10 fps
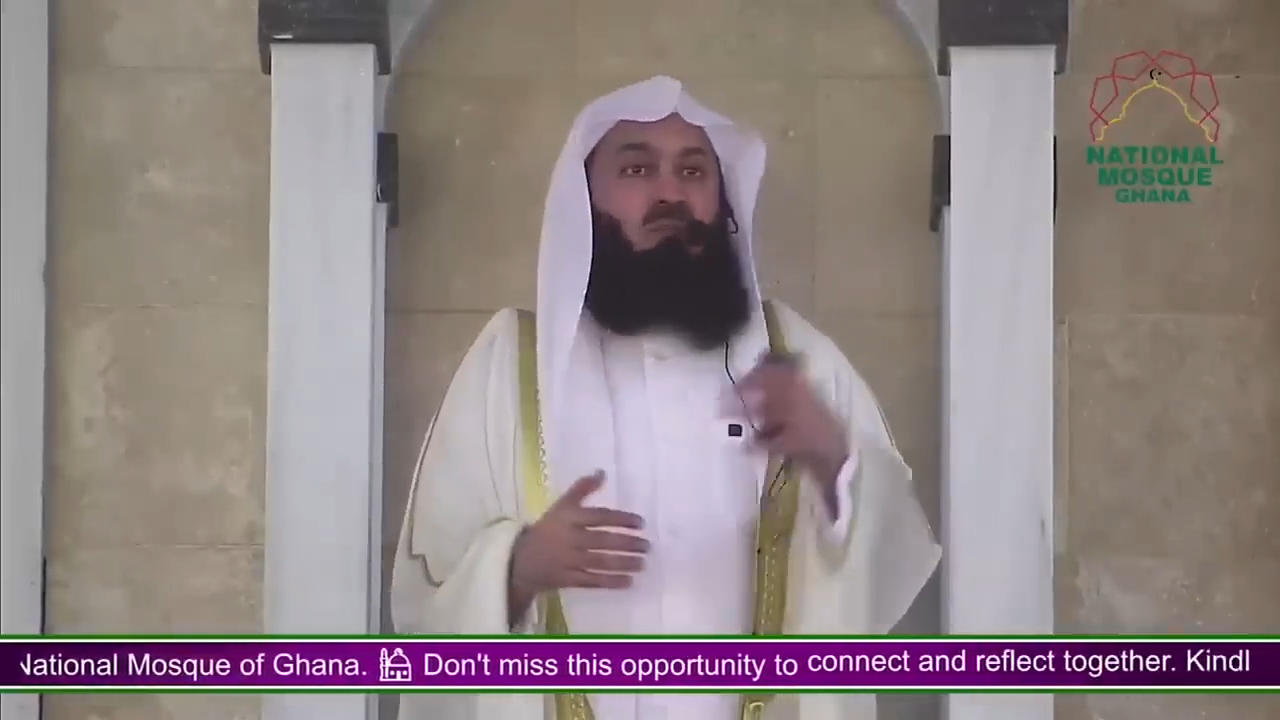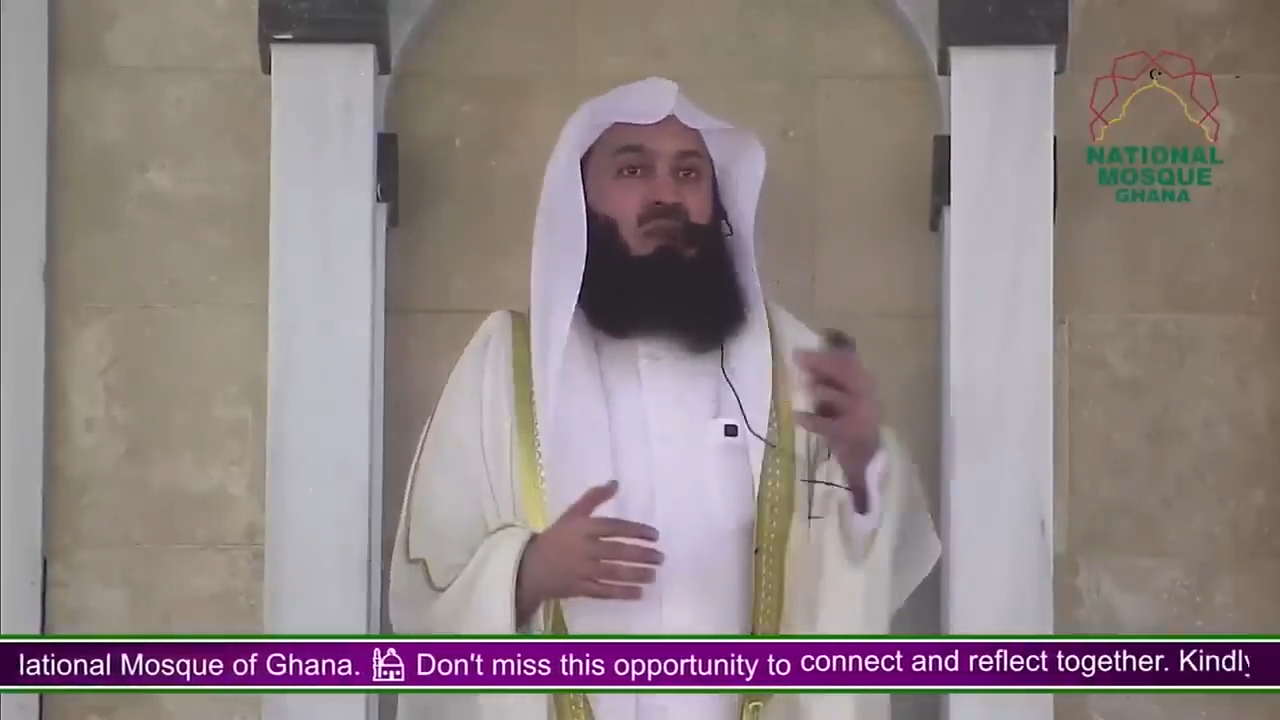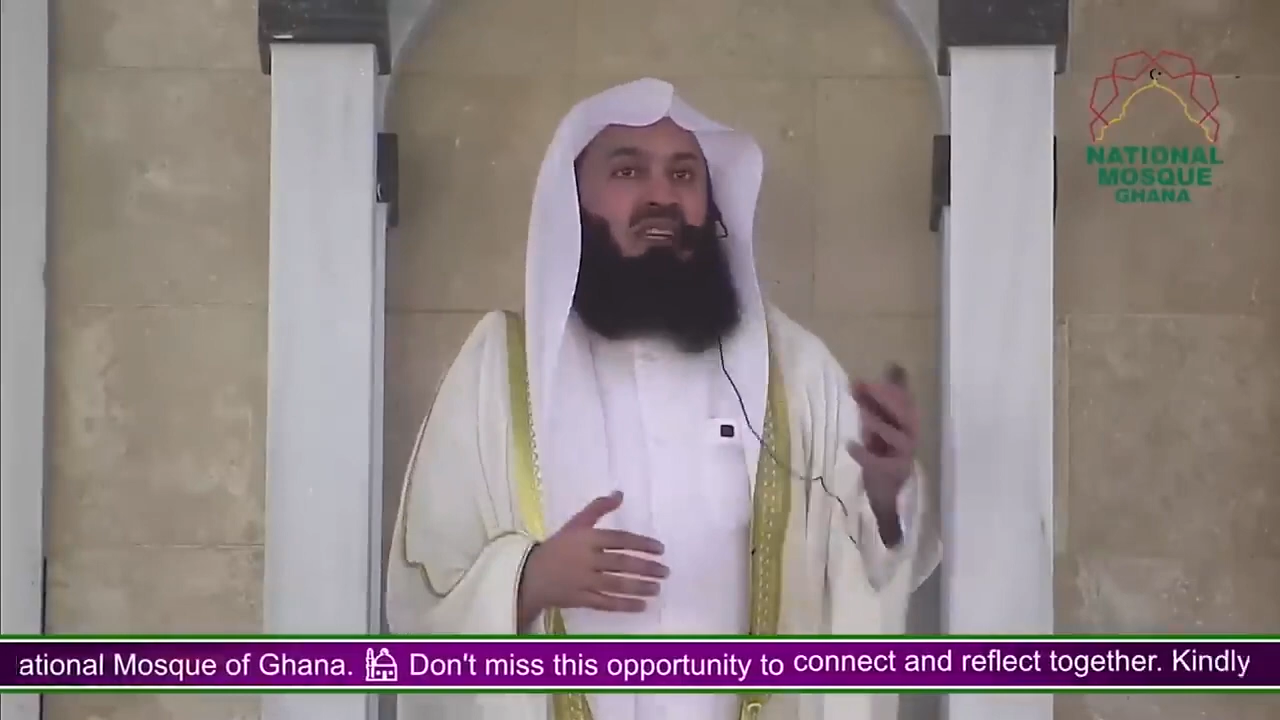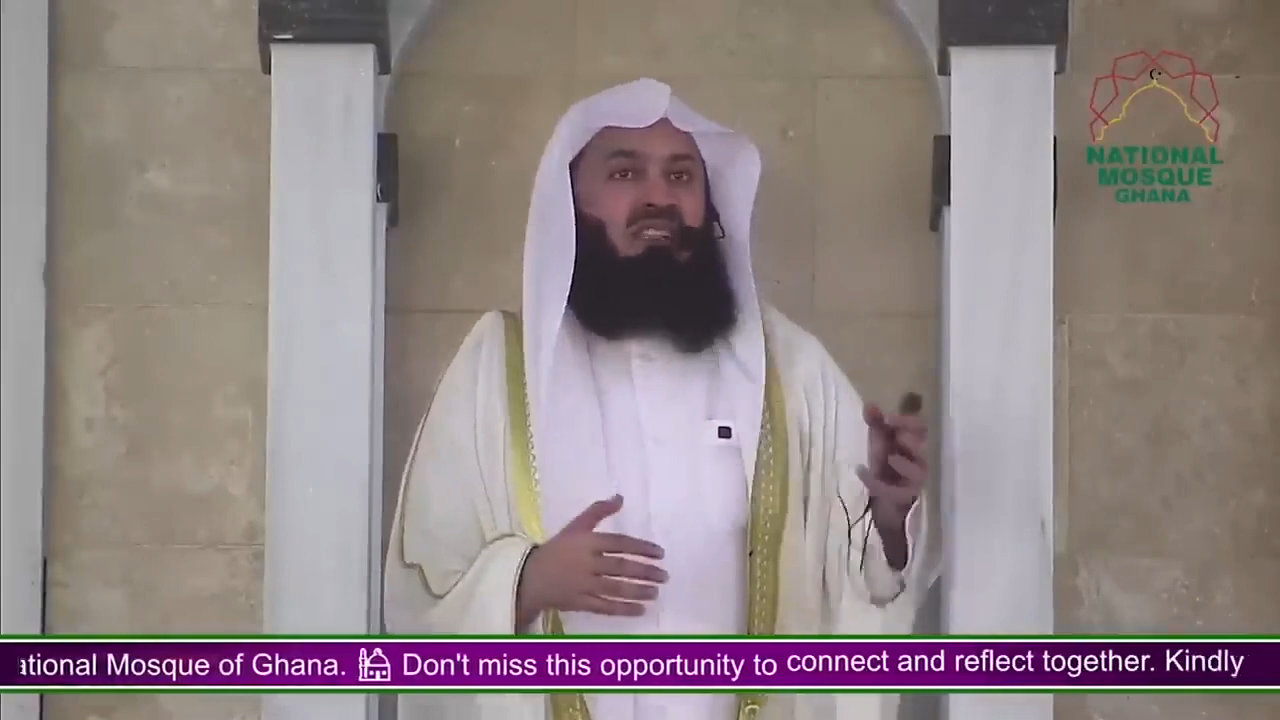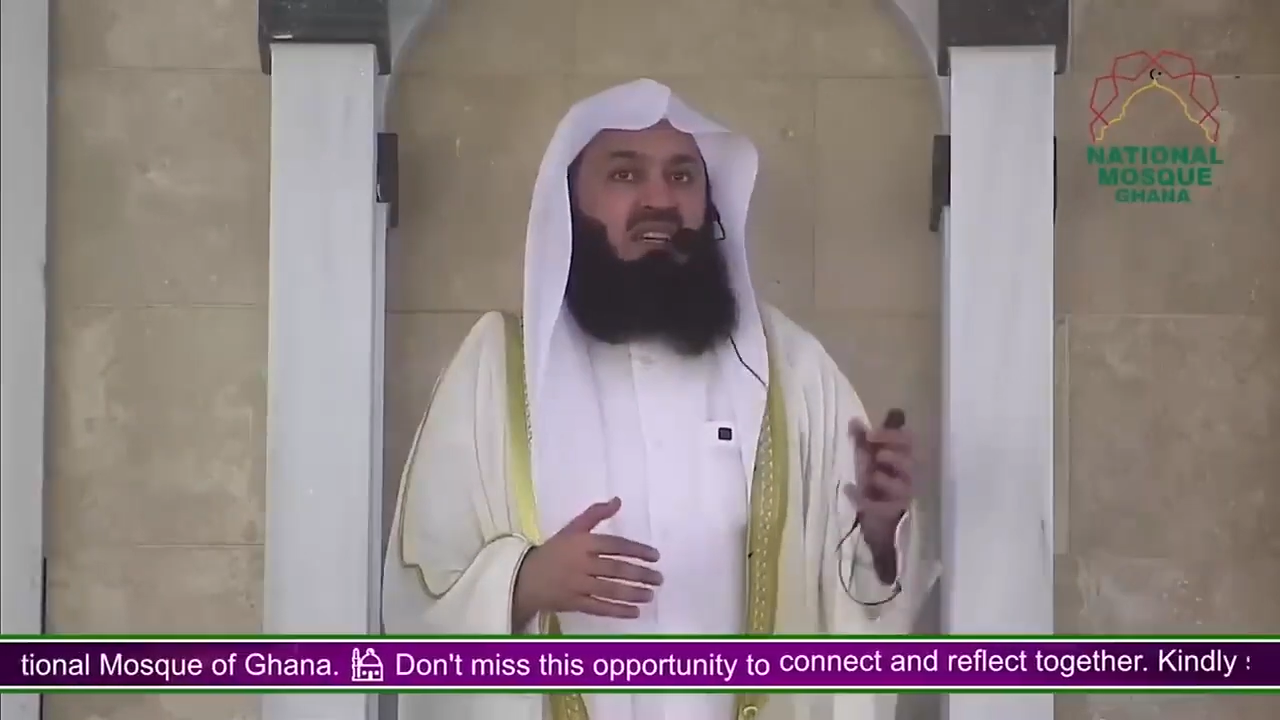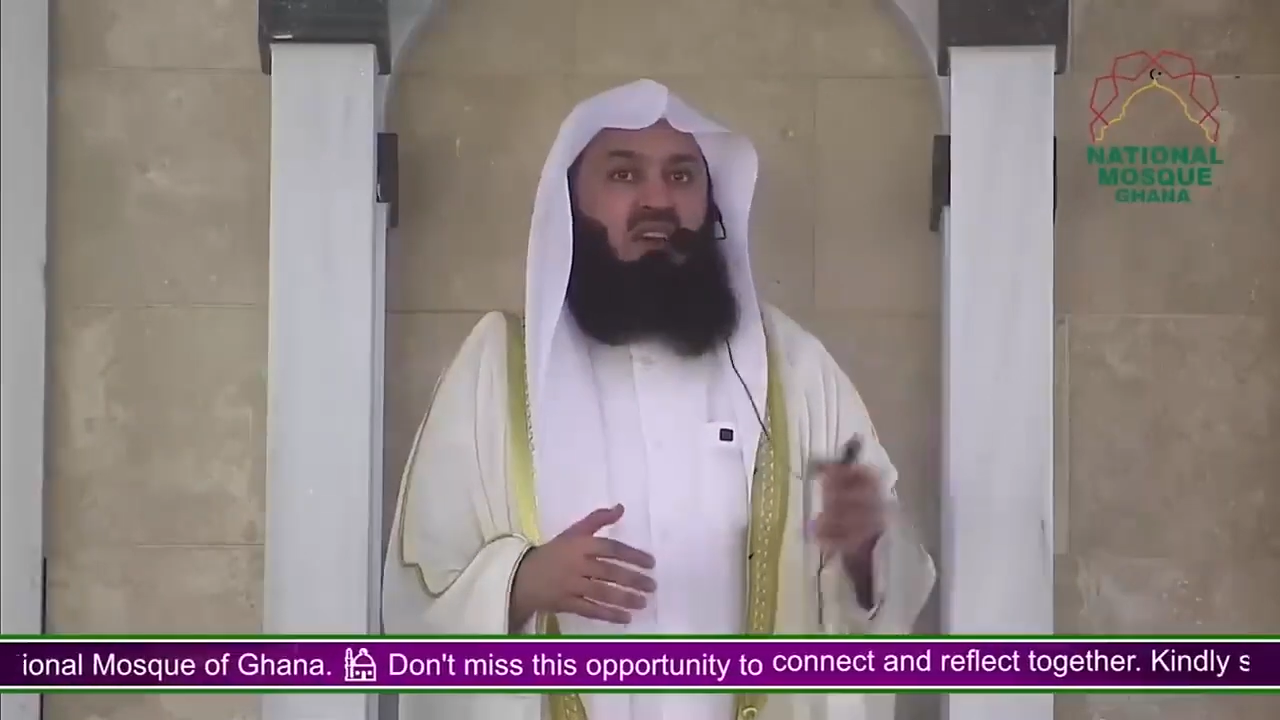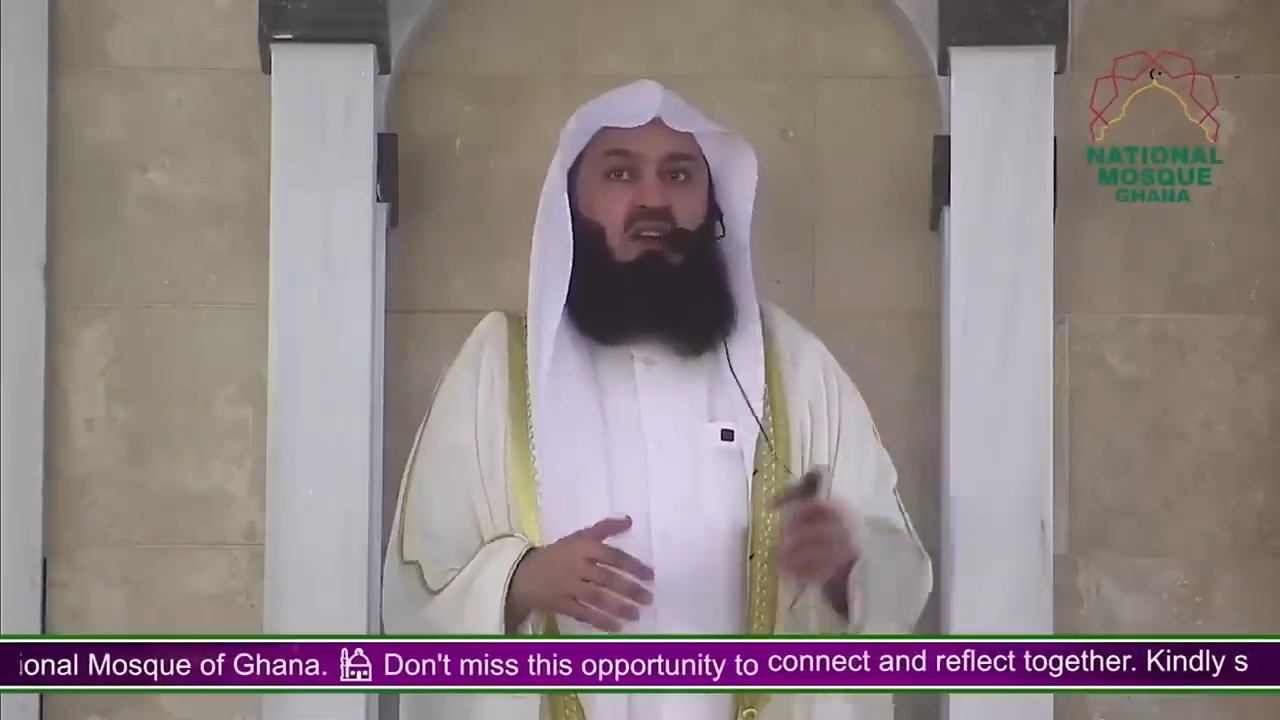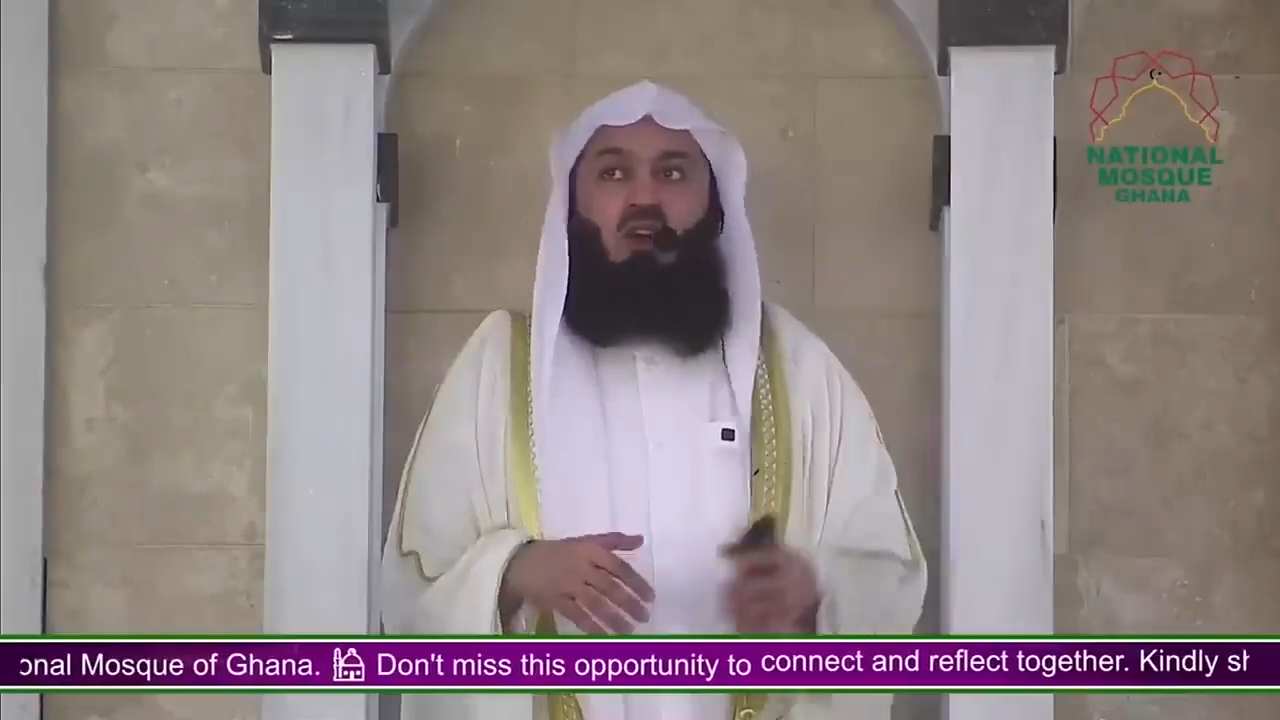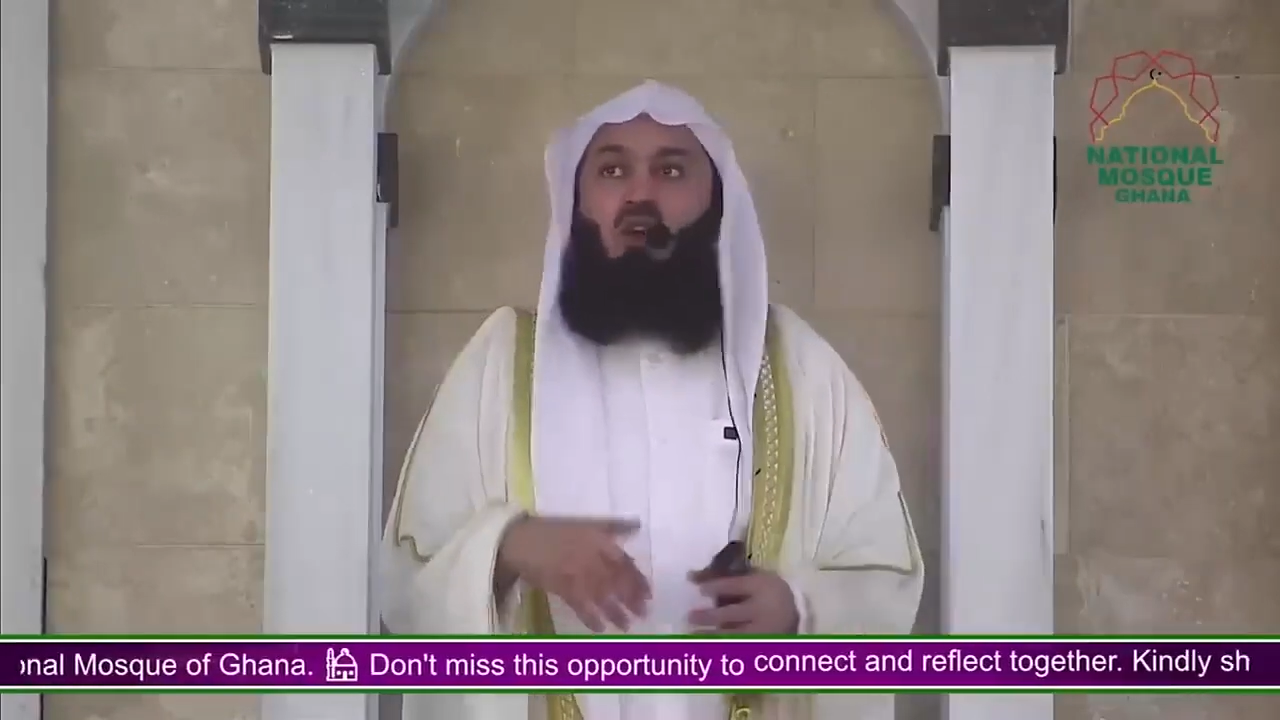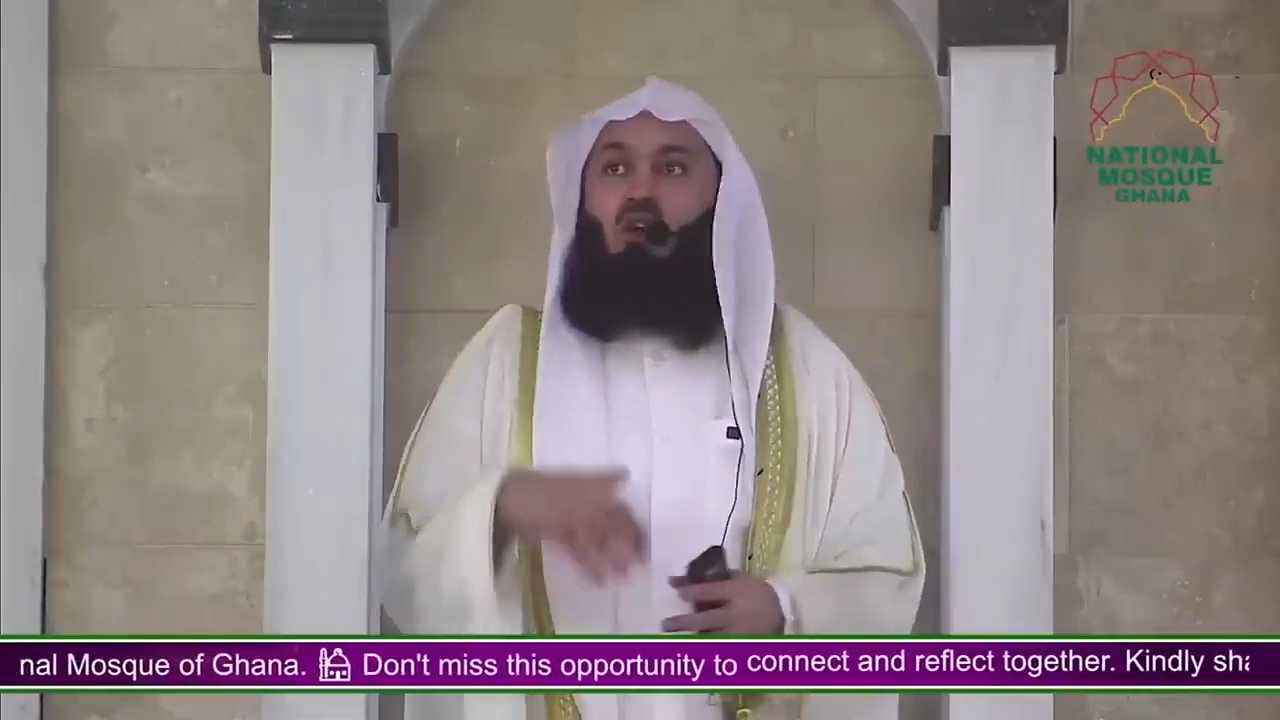that person